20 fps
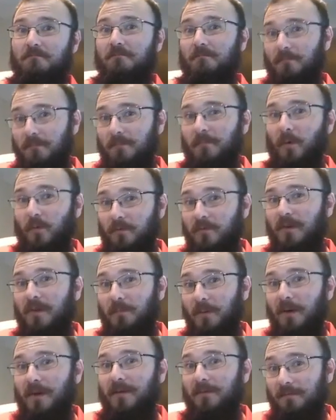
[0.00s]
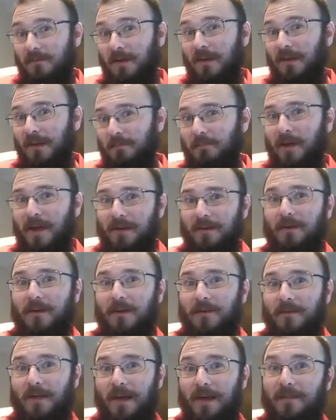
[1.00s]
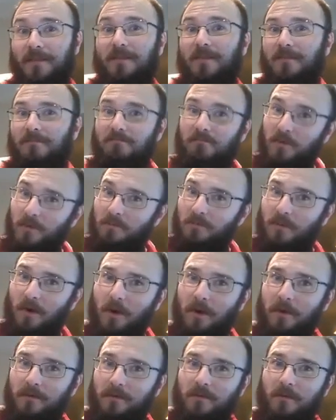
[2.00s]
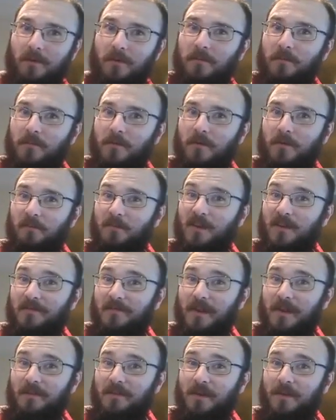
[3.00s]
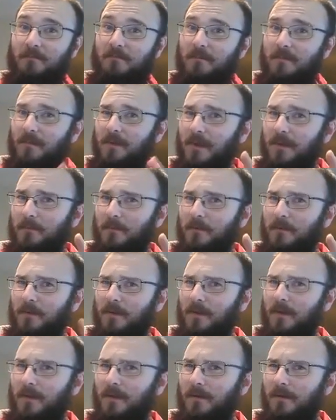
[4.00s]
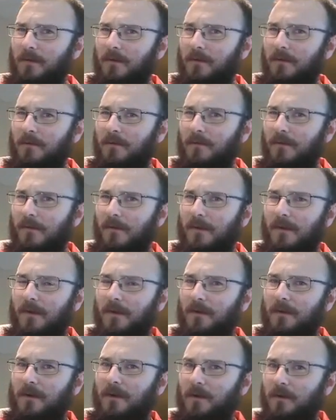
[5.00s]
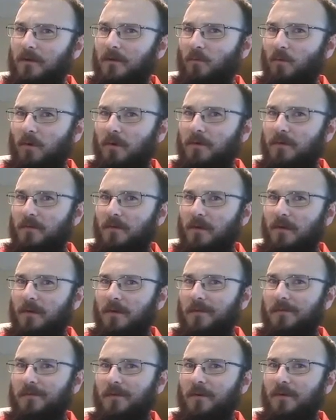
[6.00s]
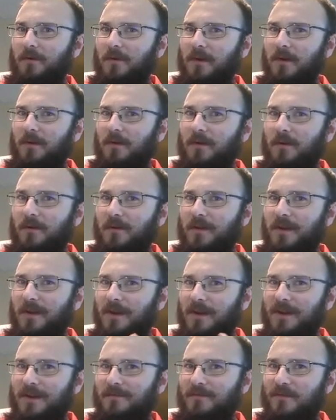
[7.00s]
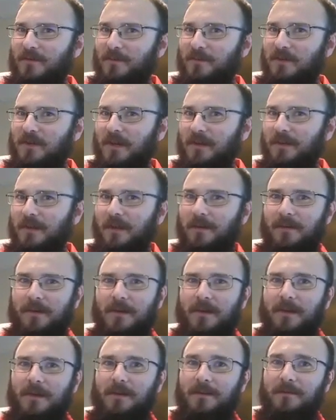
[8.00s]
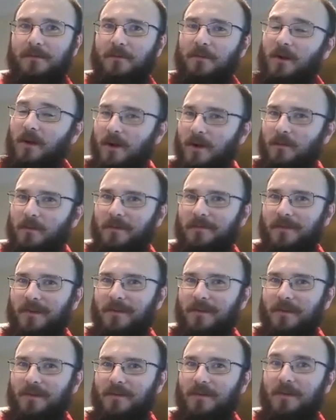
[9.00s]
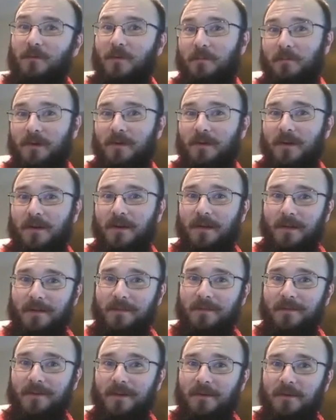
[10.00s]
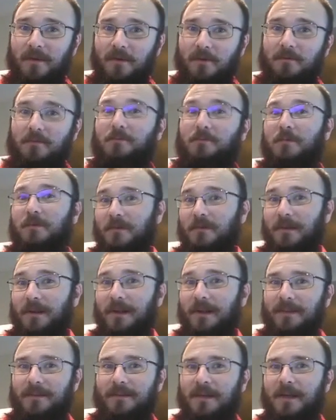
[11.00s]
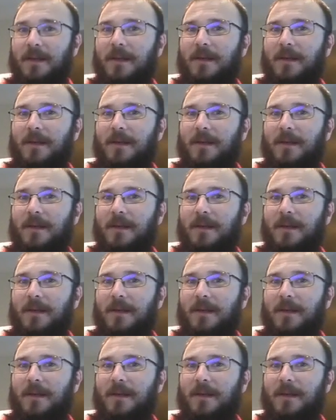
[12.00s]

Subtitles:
mostly by kicking bad guys' ass, but also does a bit of fencing. That was in either The World Is Not Enough or Die Another Day. I'd have to double check that. It was a horrible fencing scene with Madonna as a fencing coach, but nonetheless,